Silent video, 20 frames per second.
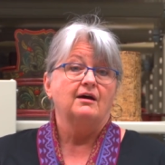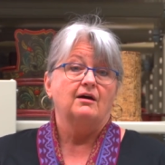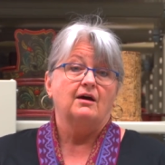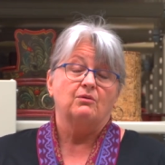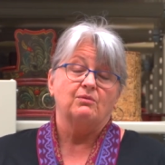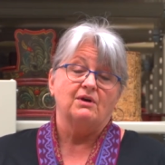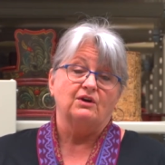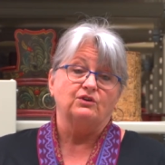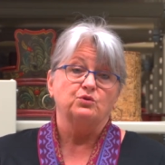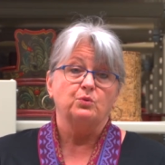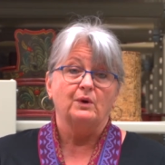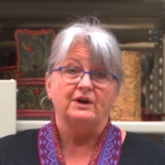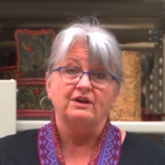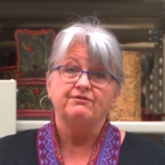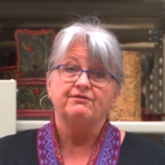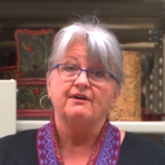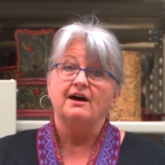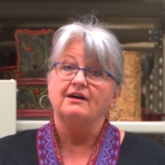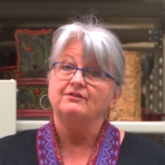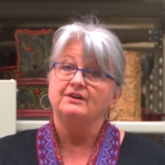around
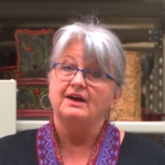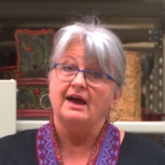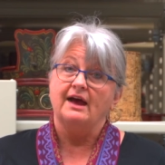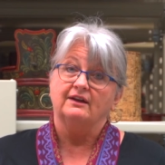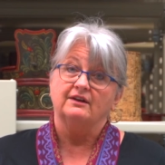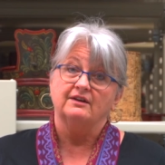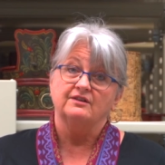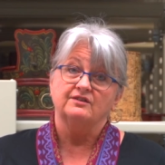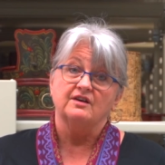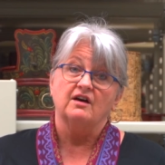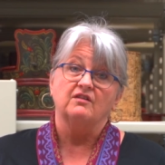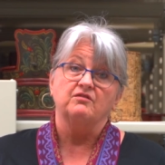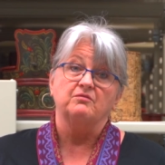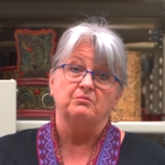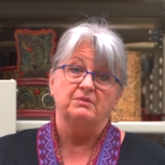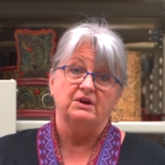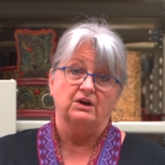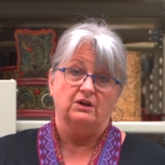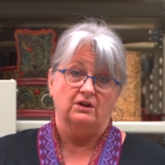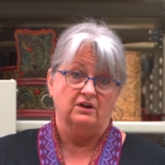25 gallons of
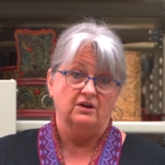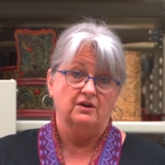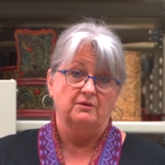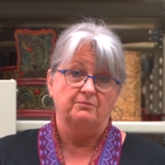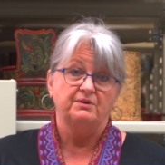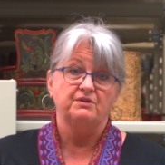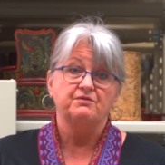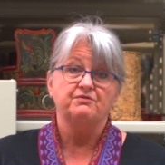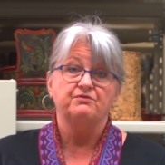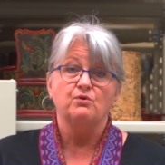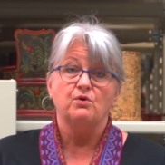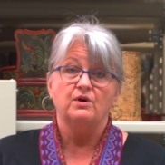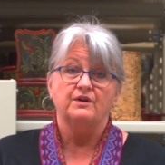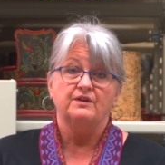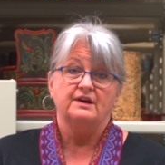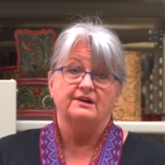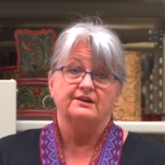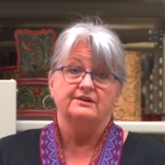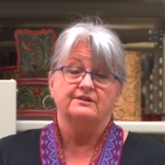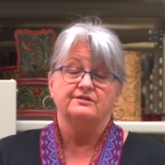milk before
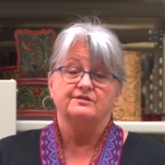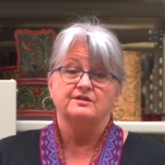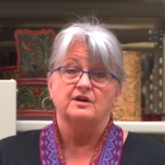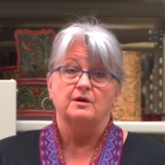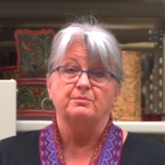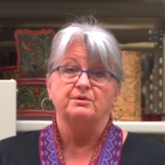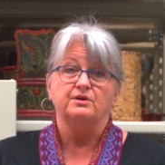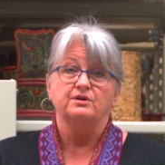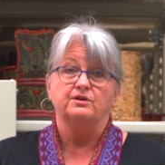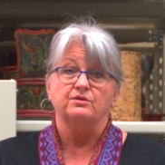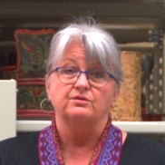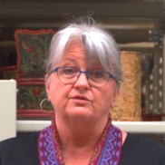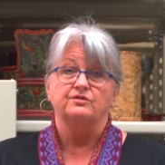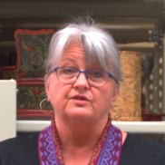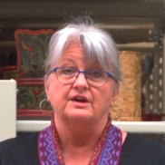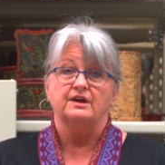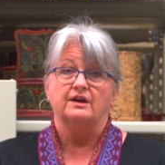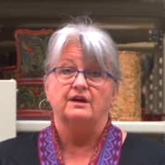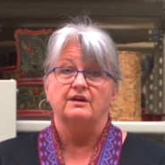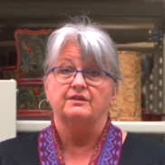they can start
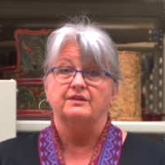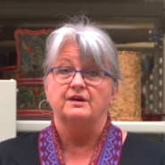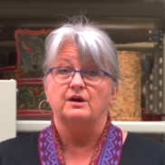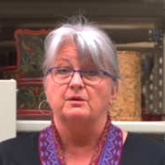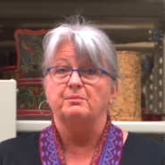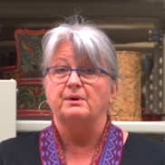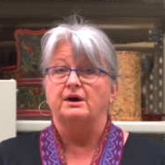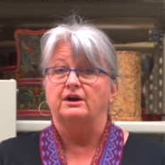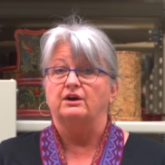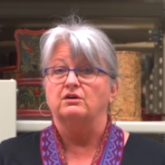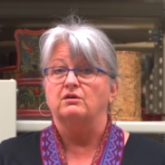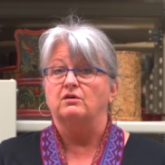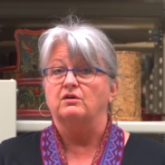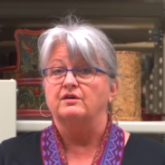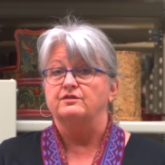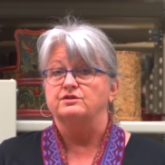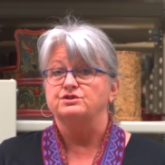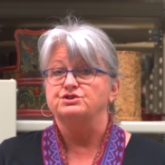producing their butter or their